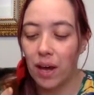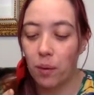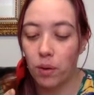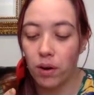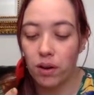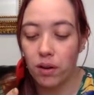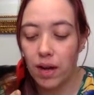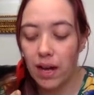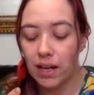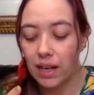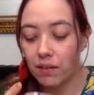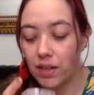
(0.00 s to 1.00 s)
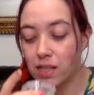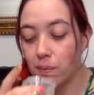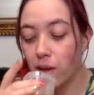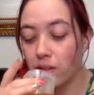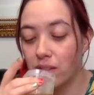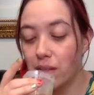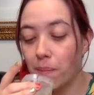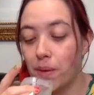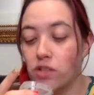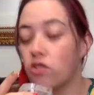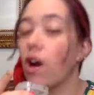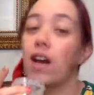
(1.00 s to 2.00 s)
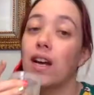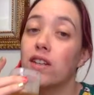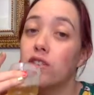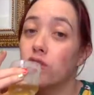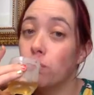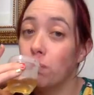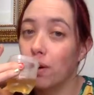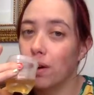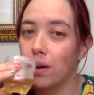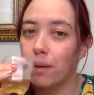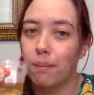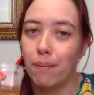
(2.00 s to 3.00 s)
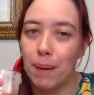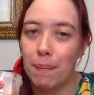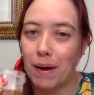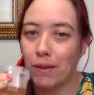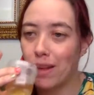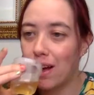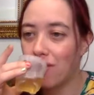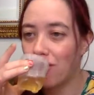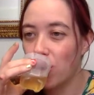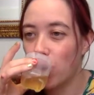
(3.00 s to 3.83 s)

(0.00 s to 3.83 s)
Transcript: we're gonna go ahead and give it a small sip and try not to burn my mouth off.